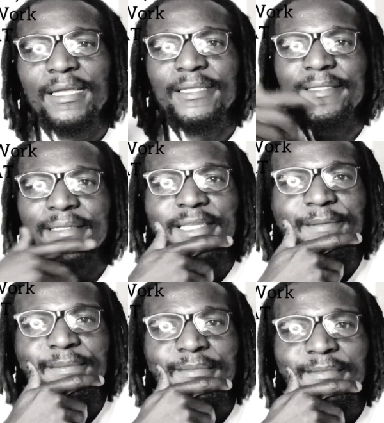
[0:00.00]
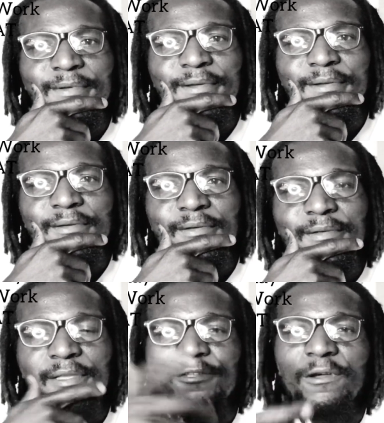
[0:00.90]
in Zim,
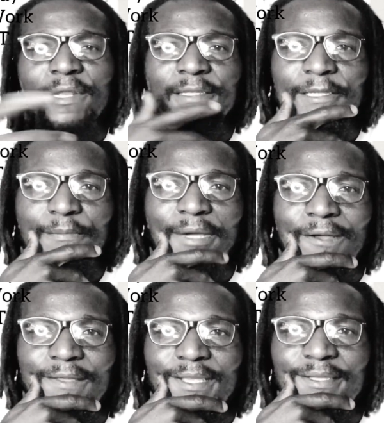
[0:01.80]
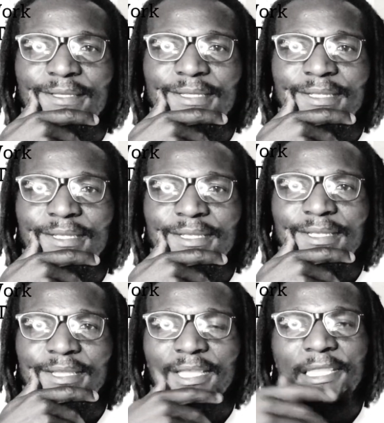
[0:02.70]
they taught us about this.
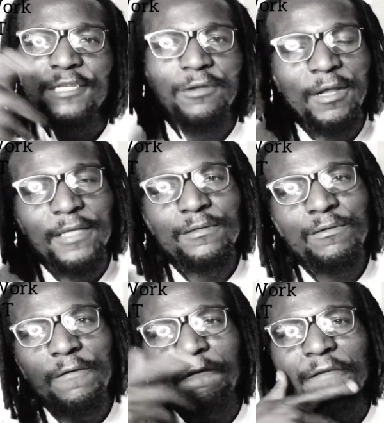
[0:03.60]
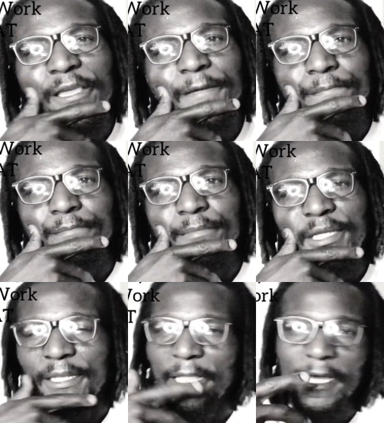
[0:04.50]
And they taught us to not fear.
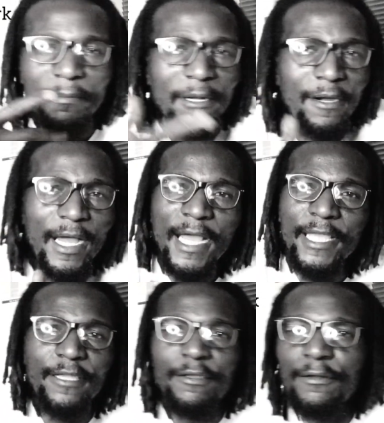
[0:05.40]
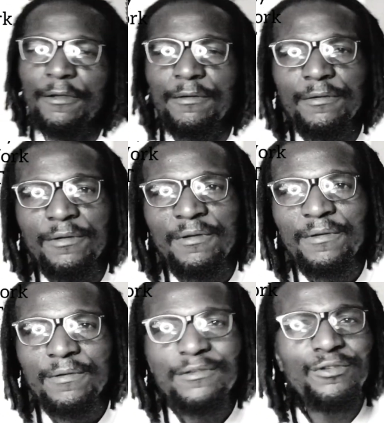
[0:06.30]
And here I'm crying, you know,
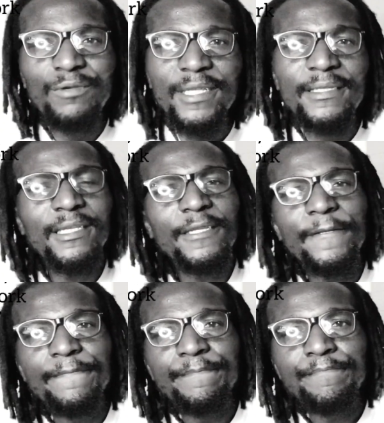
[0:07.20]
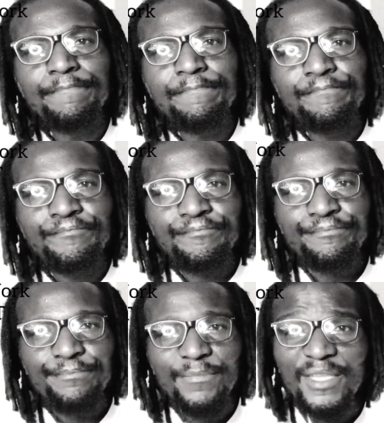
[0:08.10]
2 weeks in.
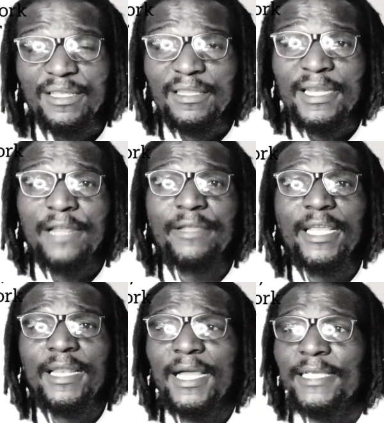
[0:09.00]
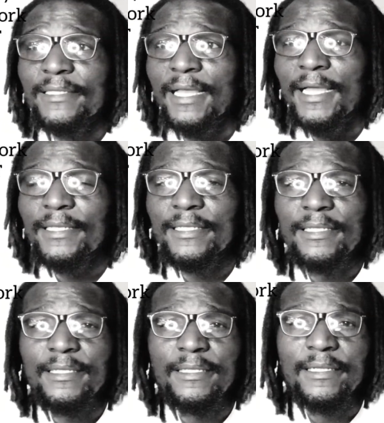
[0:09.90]
Then I realized that
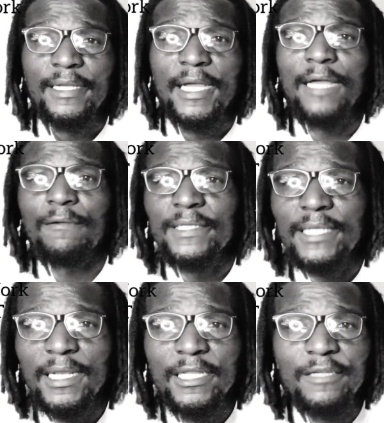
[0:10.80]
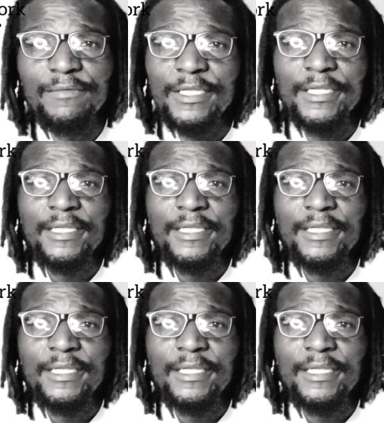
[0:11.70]
God was telling me,